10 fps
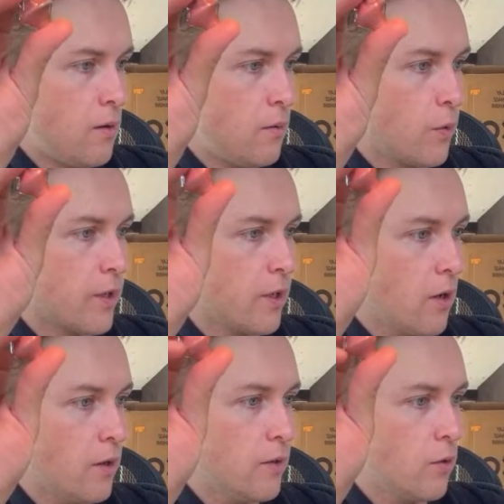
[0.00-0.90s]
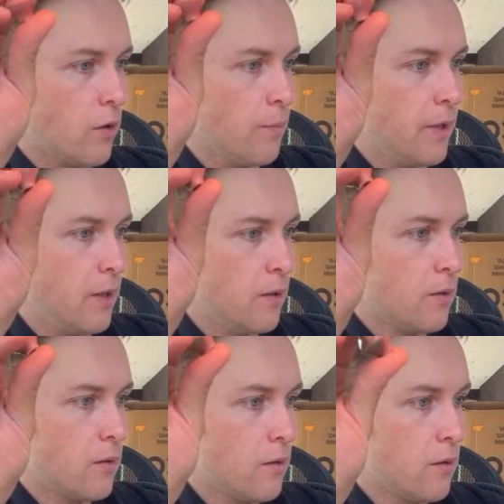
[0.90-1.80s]
We're gonna call it Okami,
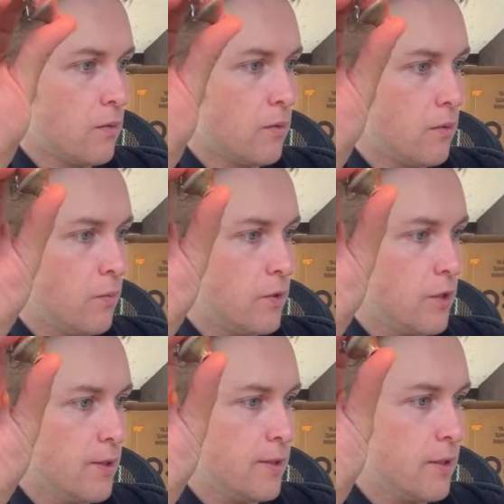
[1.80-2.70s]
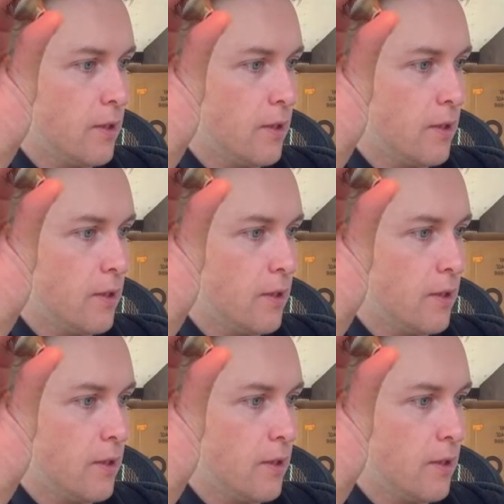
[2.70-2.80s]
which is,